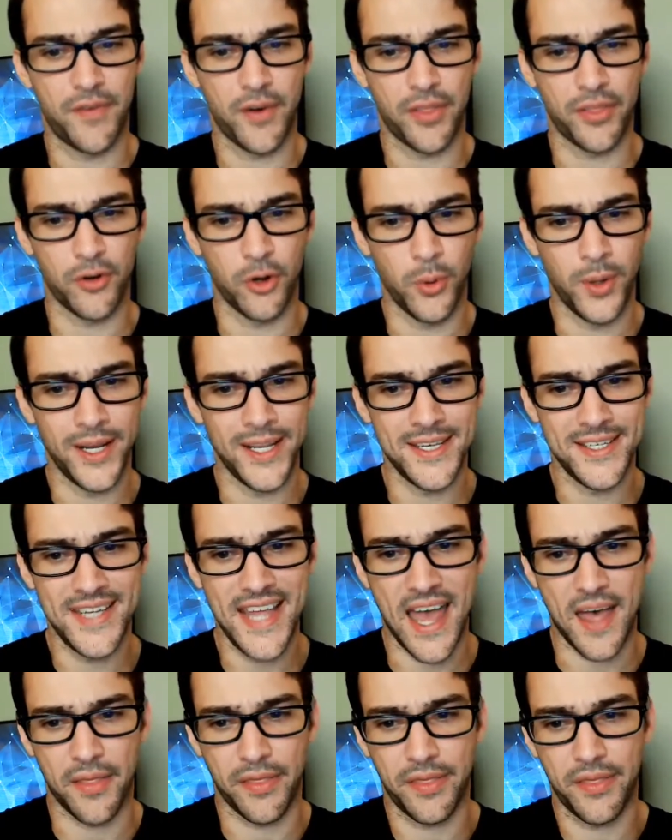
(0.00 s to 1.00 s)
through it in
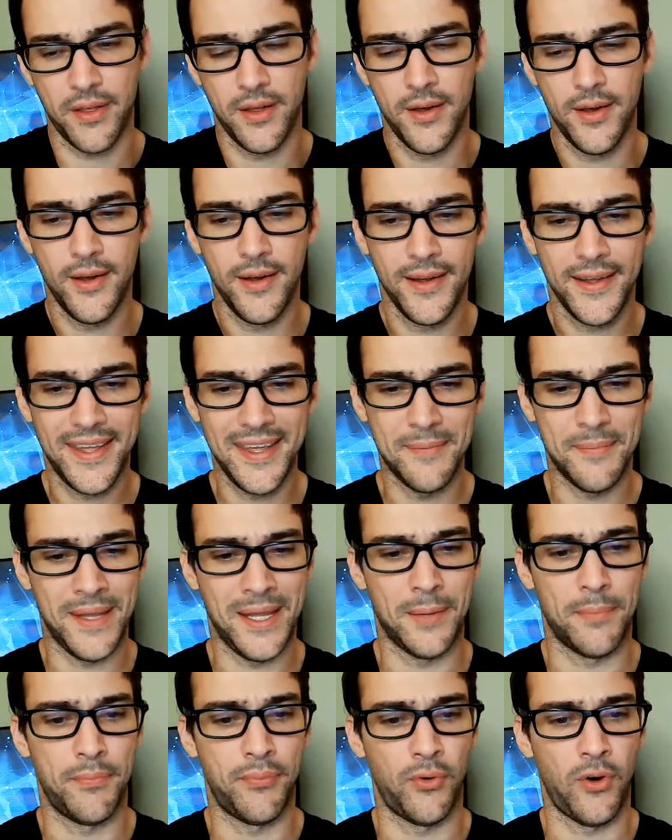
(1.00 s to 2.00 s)
death. Give me a
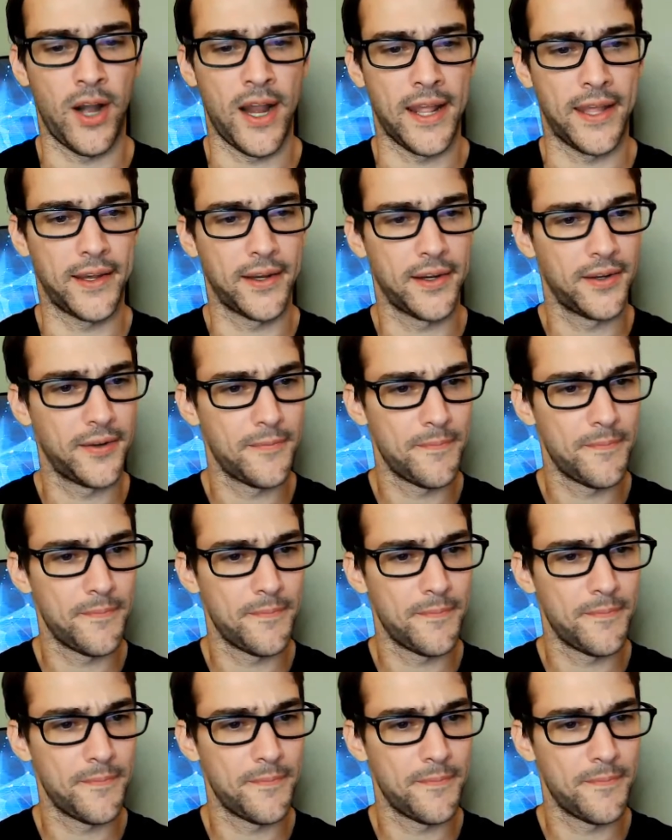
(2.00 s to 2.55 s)
break.